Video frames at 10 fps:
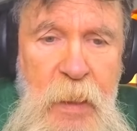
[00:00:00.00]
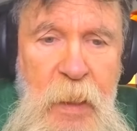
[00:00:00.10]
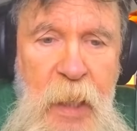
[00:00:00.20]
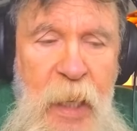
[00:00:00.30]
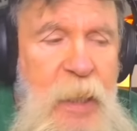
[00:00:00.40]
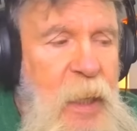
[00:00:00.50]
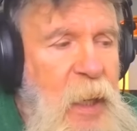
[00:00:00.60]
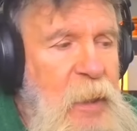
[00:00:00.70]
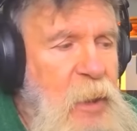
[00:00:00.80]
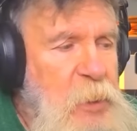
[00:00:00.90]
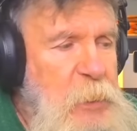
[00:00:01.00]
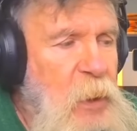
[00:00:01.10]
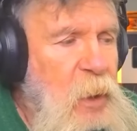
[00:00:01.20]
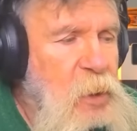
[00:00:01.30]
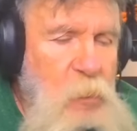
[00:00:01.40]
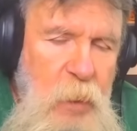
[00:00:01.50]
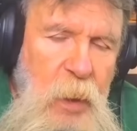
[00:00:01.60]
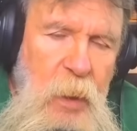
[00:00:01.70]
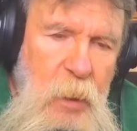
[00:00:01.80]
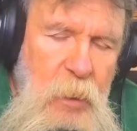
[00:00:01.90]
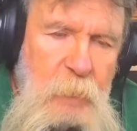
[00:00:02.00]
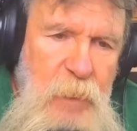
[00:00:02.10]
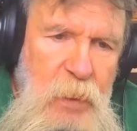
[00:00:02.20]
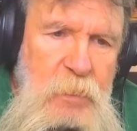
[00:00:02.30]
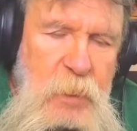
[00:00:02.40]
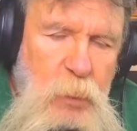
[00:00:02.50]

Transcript: and and it's funny. You get into business